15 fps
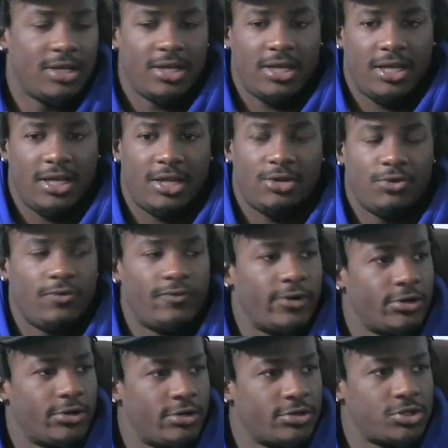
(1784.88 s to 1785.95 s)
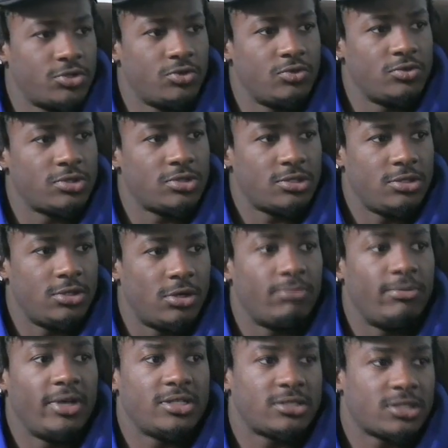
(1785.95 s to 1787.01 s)
and do photo shoots. You know,
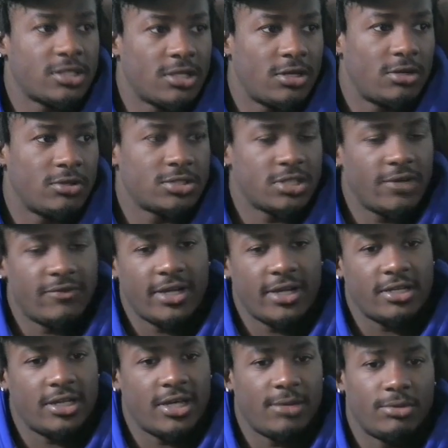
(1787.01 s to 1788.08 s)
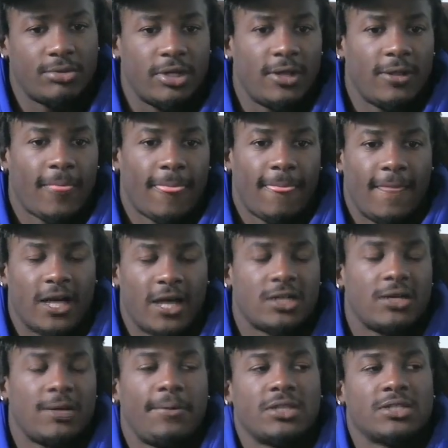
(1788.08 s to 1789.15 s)
make sales, stuff like that. But I
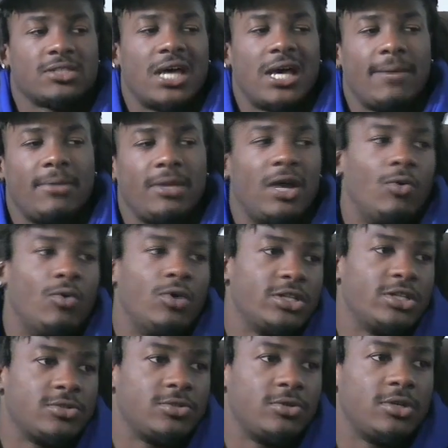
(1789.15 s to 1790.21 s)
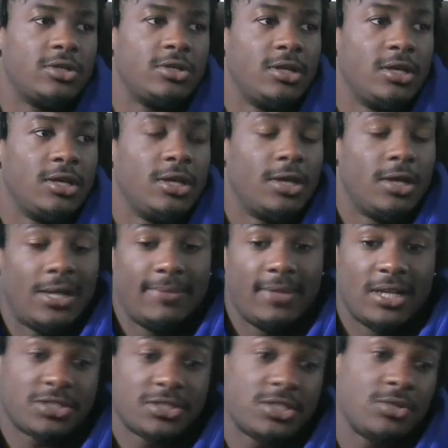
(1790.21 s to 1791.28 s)
couldn't put the time in I wanted to it. I mean, I
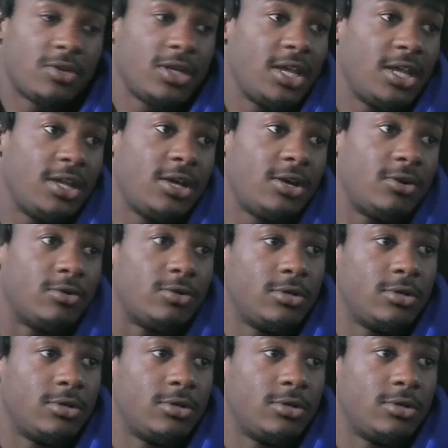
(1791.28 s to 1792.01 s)
still can't now.